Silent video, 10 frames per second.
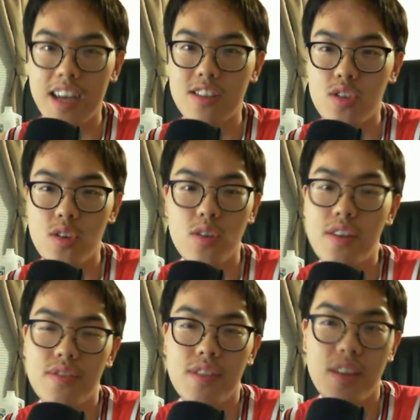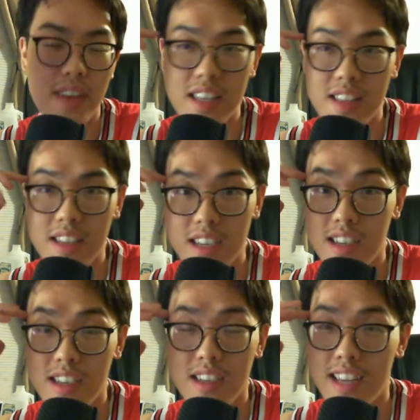So if anything,
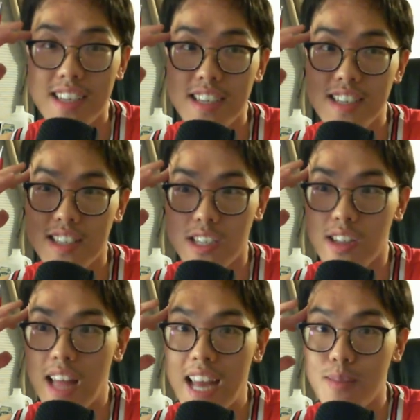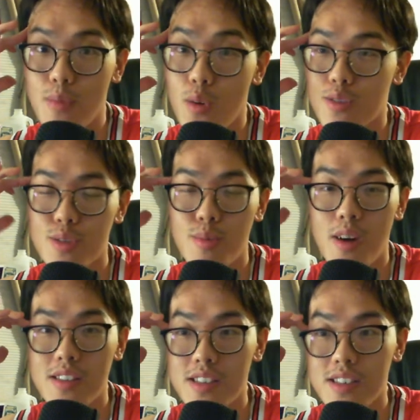I think he's still adding more to his
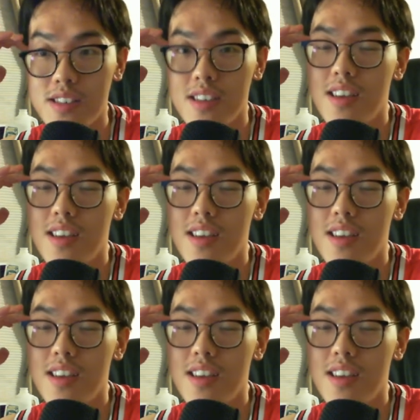policies.